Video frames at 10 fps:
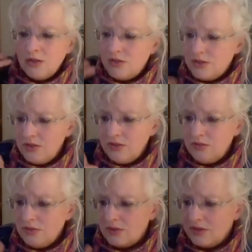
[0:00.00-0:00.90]
Do you
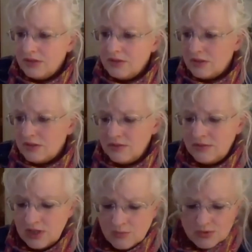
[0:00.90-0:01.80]
uh, these uh,
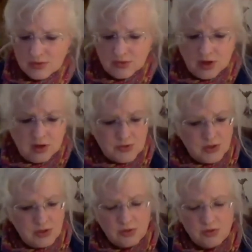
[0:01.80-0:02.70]
chambers of commerce?
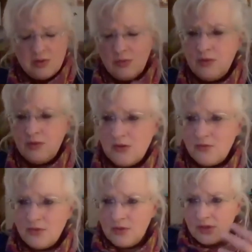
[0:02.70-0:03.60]
Do you know someone who lives
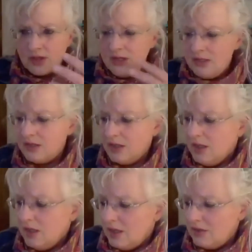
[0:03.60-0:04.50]
off the grid? I need to.
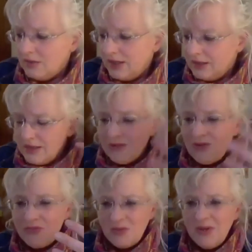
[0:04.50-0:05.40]
And they're like they live
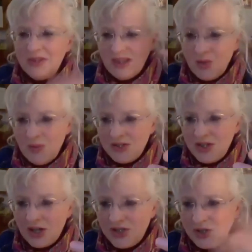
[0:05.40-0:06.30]
off the grid. They don't want to
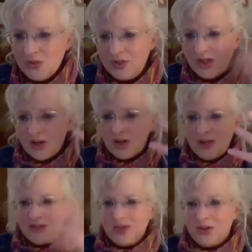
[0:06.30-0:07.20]
talk to you. You know what I
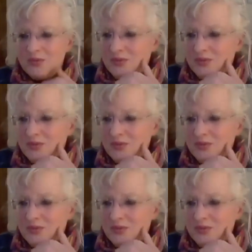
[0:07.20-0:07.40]
mean? So.